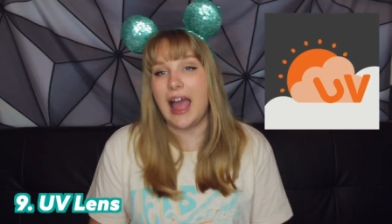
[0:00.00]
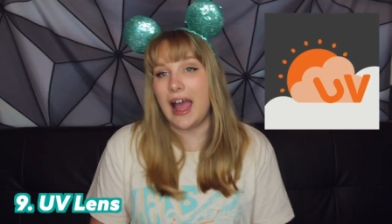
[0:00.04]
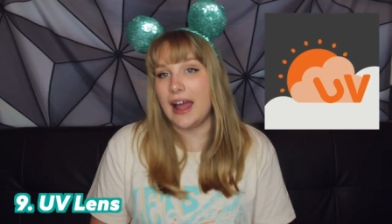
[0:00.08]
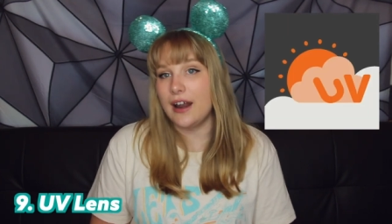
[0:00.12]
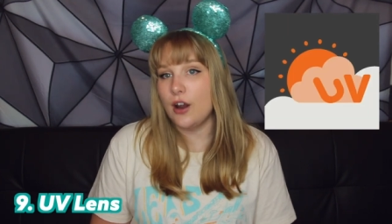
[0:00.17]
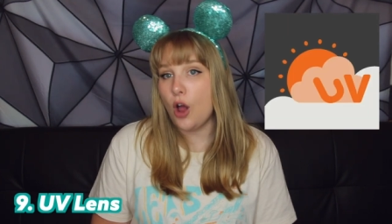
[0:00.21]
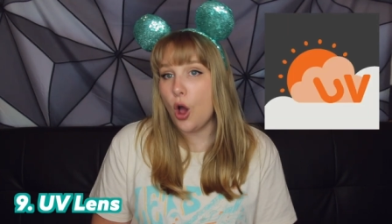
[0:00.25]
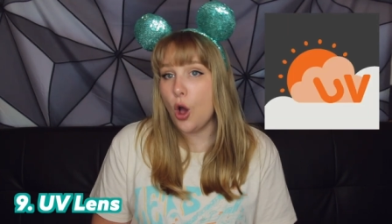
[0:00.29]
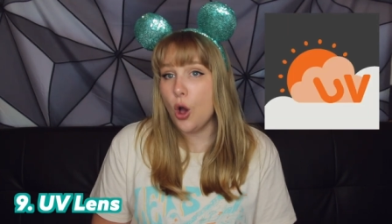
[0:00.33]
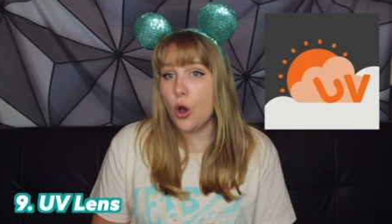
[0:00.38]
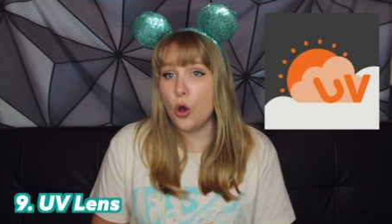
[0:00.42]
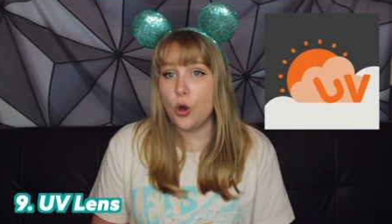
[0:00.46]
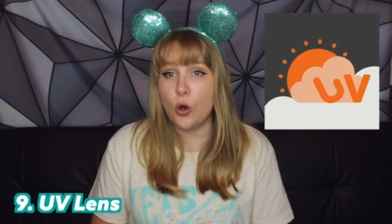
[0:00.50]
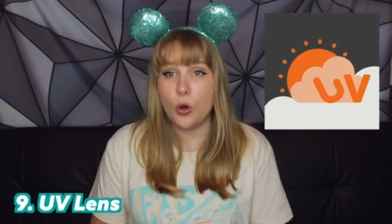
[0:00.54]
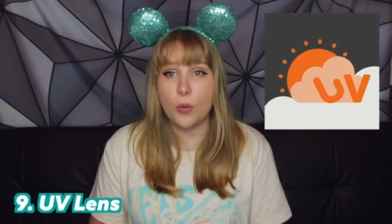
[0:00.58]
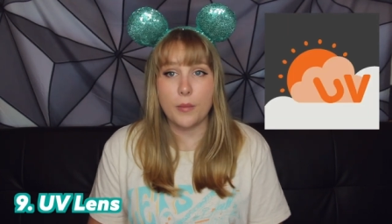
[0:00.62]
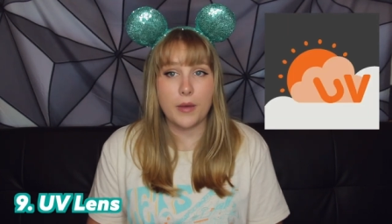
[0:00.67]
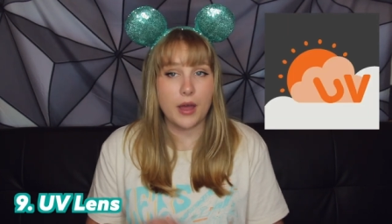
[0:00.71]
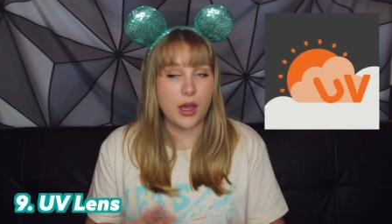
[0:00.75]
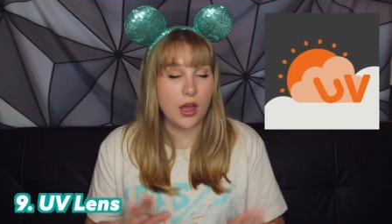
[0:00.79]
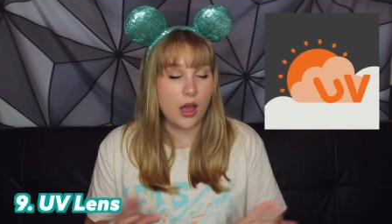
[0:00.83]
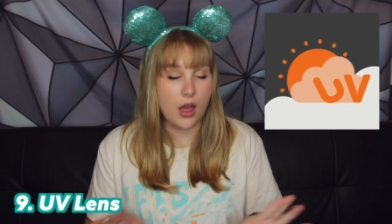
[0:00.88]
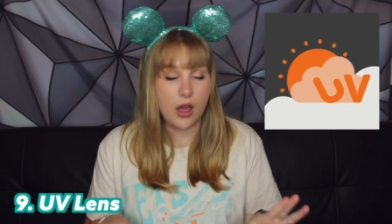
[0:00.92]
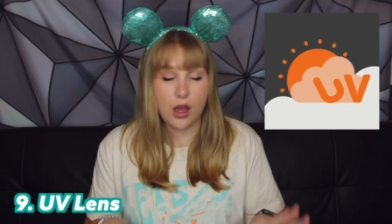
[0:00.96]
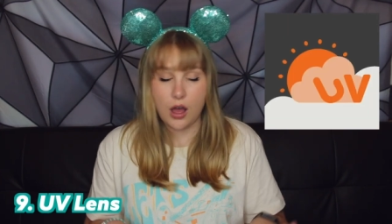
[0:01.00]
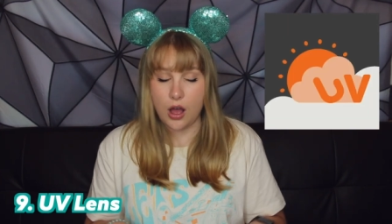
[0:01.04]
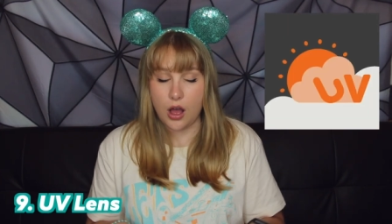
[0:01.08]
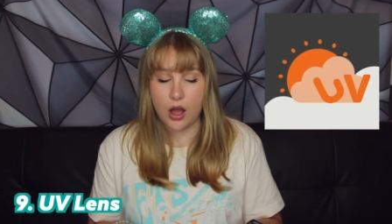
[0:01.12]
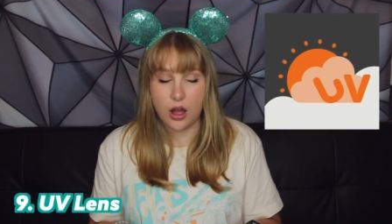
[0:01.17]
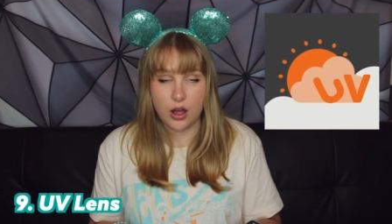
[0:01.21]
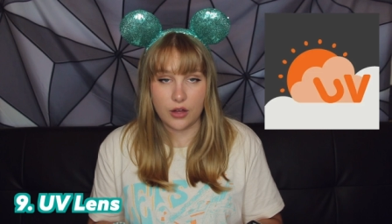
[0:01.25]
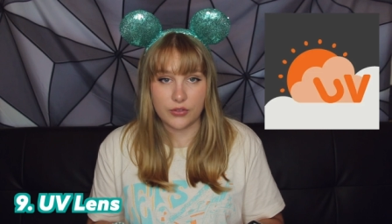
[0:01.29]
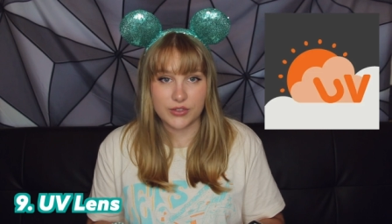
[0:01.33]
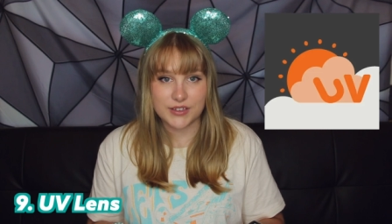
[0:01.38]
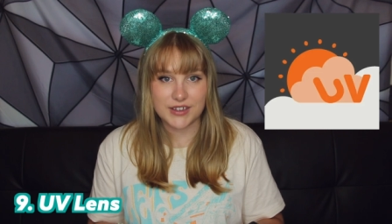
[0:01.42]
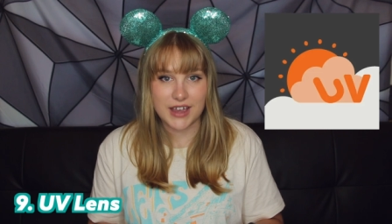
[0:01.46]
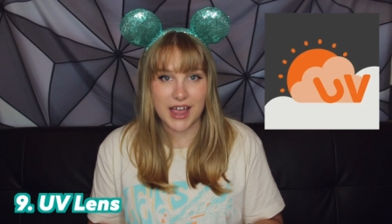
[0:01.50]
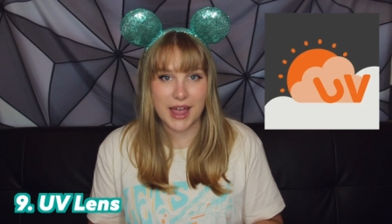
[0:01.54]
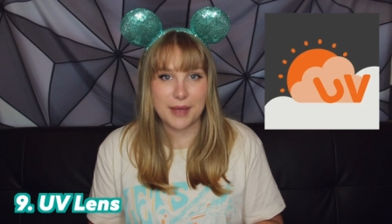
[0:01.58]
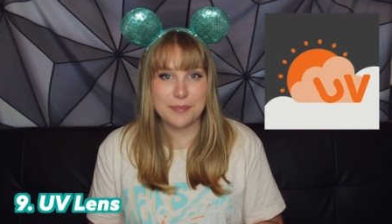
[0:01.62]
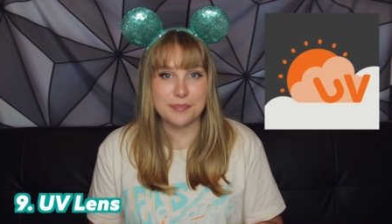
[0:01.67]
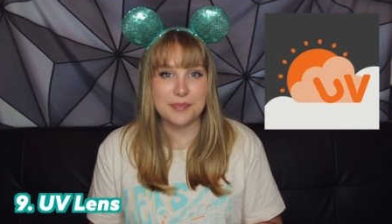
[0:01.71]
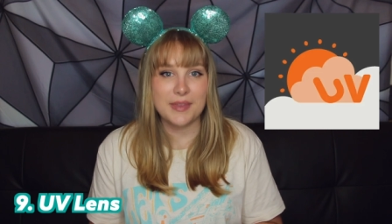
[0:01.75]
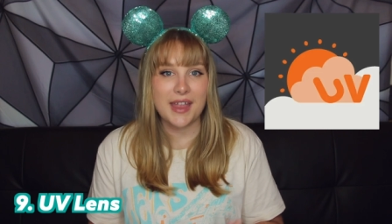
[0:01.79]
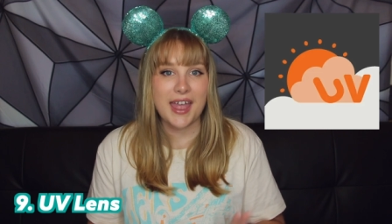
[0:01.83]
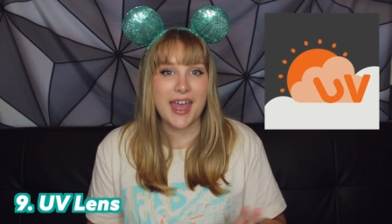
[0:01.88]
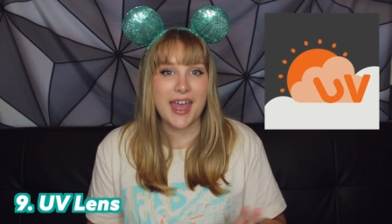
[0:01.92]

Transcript: at home, all the time.